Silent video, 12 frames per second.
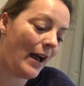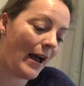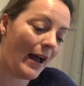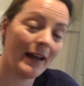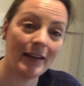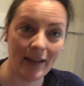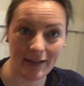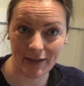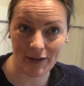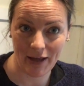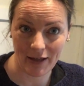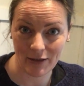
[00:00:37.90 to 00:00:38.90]
I'd like to
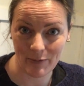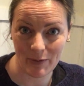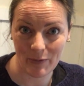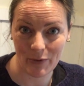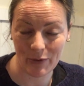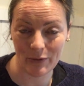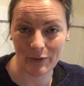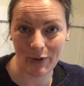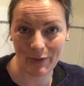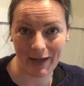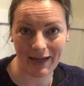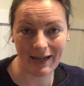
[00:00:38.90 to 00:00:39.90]
thank the people who
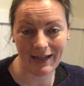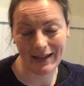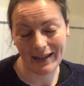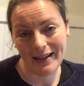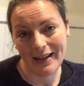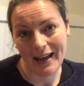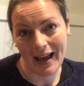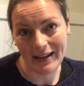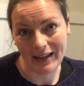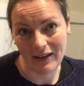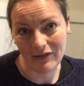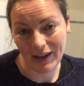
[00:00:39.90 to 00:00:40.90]
donated and
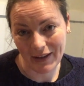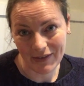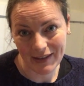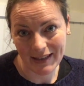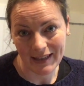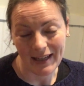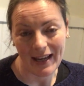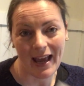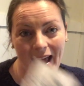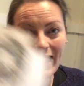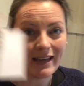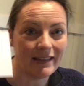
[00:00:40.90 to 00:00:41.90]
gave gifts,
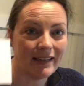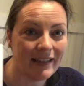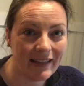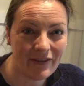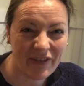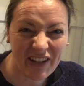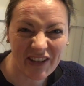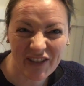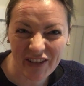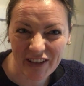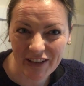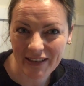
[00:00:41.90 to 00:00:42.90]
and it feels
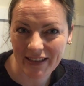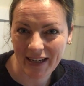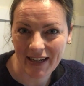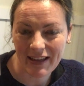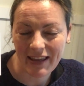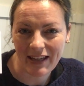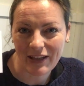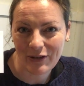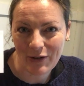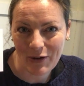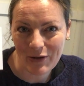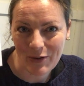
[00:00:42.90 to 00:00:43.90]
really good to get a thank you
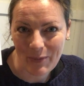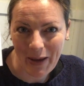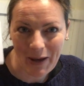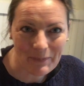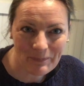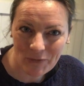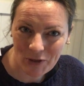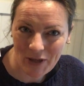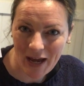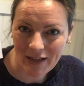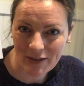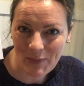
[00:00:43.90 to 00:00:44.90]
note in the mail. So
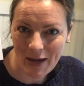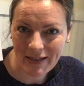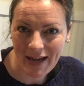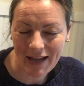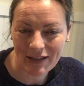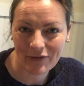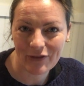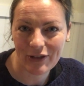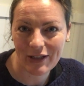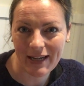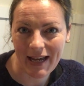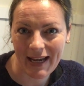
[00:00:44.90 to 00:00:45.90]
that is my task for
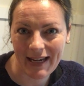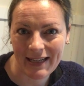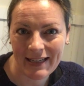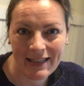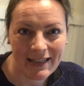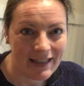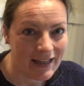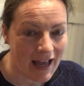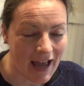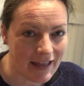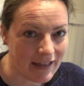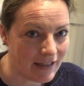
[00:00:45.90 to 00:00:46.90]
today,
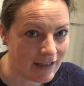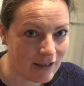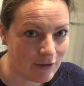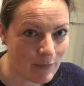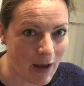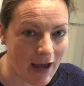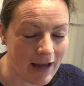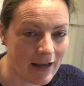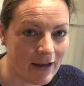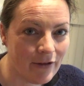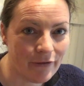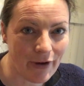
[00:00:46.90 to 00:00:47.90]
and this is my
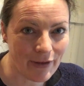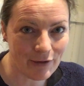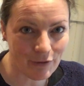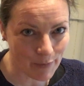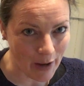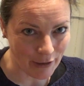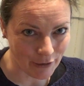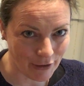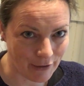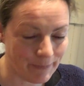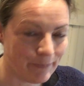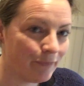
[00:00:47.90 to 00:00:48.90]
friendly
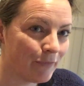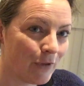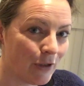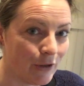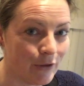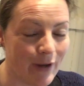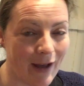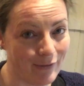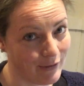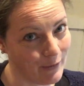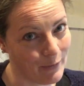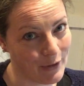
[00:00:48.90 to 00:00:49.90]
reminder. Do you have
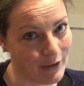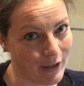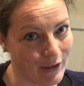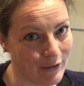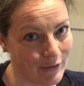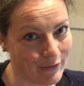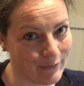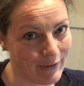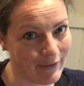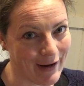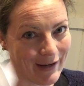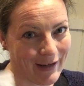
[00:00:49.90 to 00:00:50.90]
someone that you should be
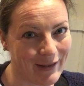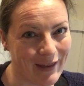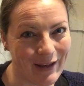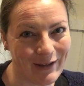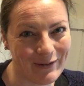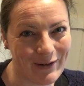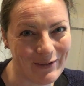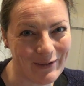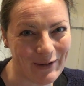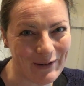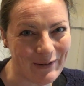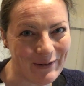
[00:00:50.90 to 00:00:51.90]
writing a thank you note
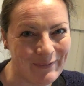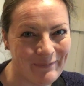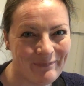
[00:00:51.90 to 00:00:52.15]
to?